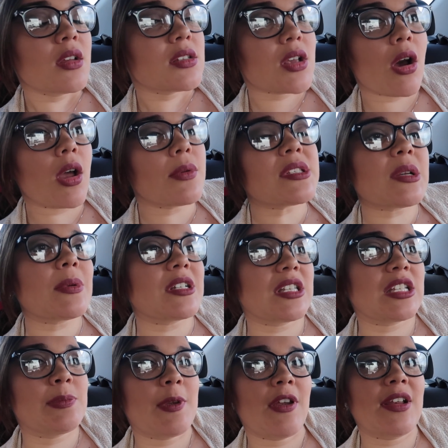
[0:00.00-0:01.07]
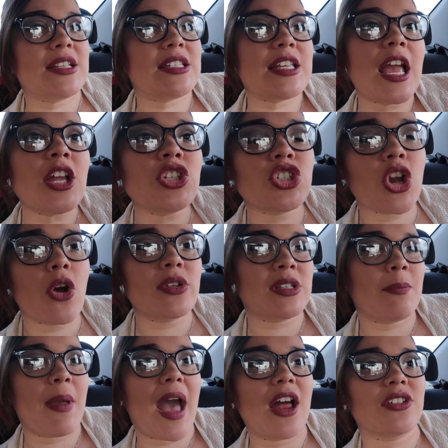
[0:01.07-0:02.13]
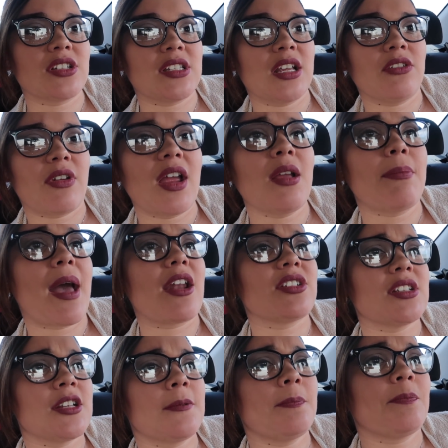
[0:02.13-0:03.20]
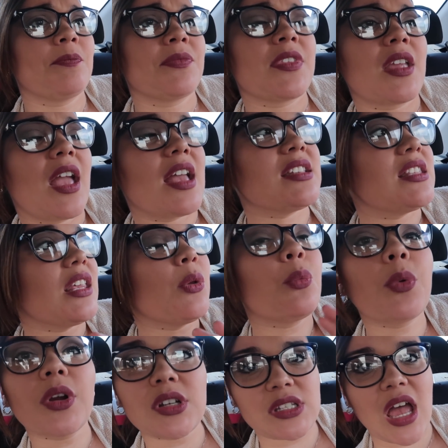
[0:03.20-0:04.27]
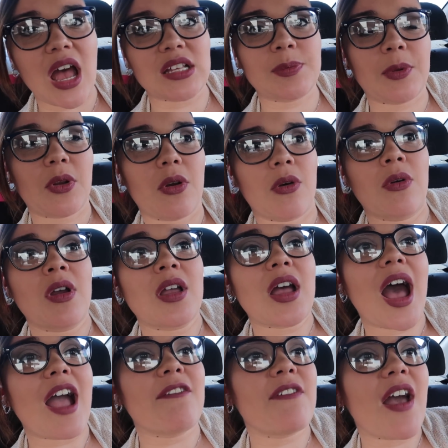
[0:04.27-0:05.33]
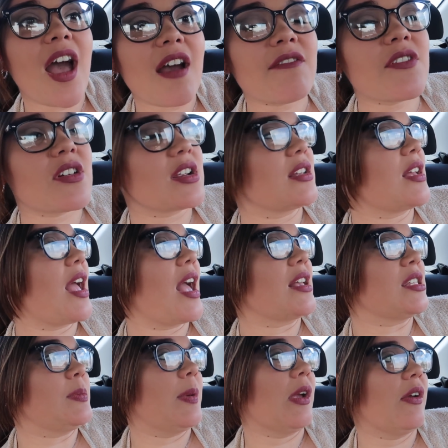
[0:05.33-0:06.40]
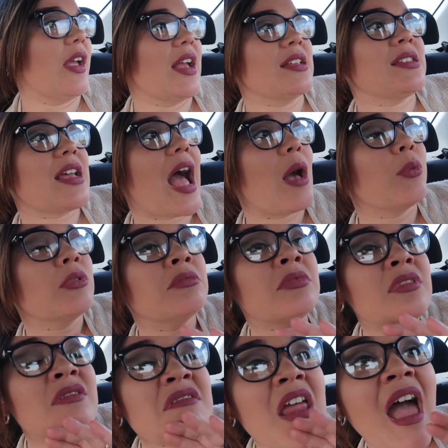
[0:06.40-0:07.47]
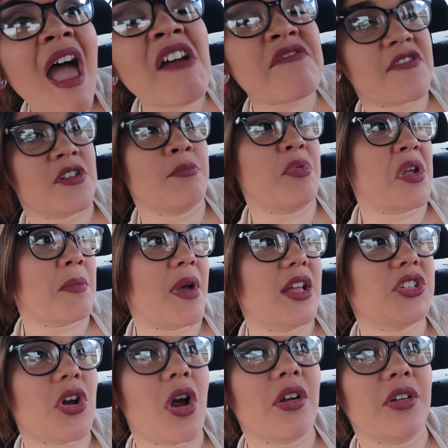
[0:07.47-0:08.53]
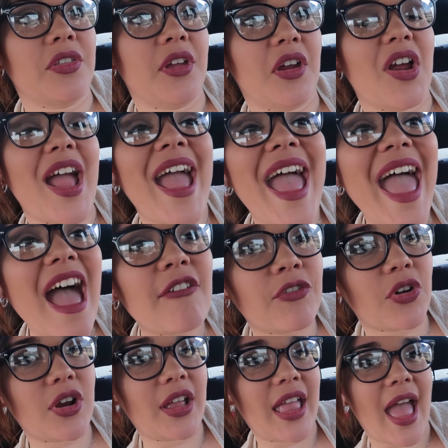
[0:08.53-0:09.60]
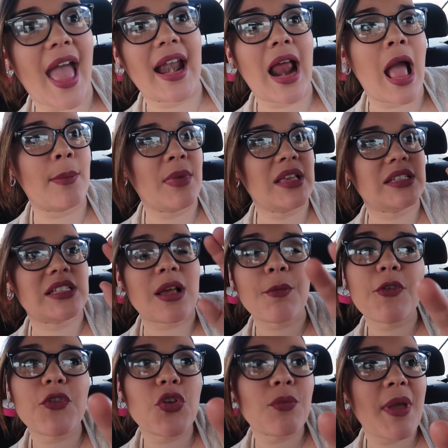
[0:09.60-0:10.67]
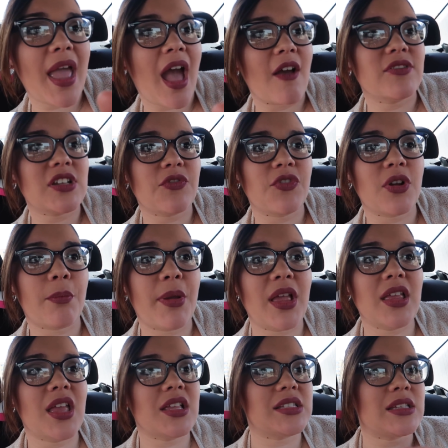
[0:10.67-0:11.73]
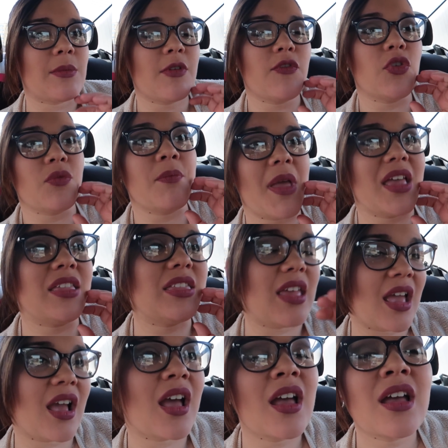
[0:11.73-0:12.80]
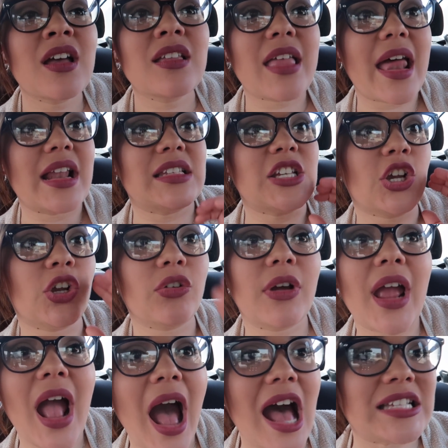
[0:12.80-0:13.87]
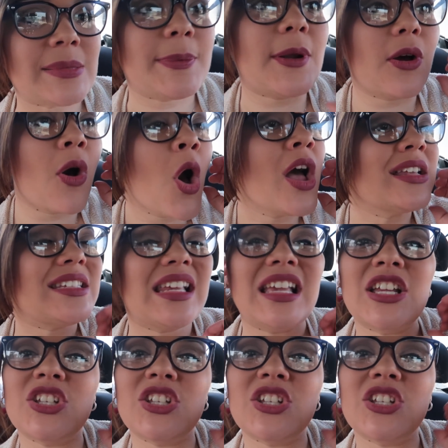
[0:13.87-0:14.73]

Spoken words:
So it was the worst experience. St. Joe's in Patterson, right? Patterson? Yeah. Is the worst hospital I've ever experienced. I will never bring my daughter there ever again. I mean, some of you may have different opinions. Some of you may think that it's a great hospital. To